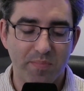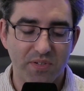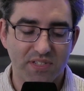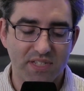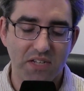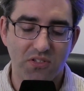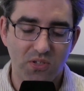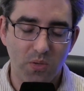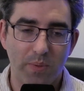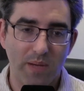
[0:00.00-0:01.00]
but just say,
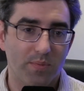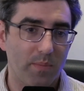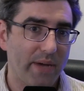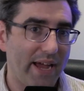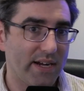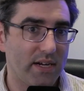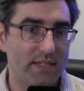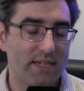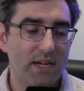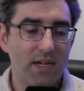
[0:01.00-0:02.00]
do be
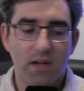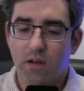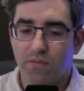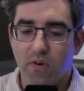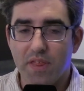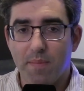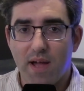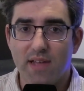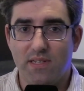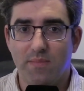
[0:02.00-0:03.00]
prepared for the
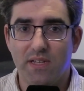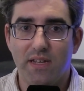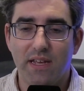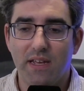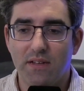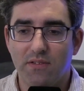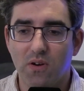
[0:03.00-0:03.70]
possibility.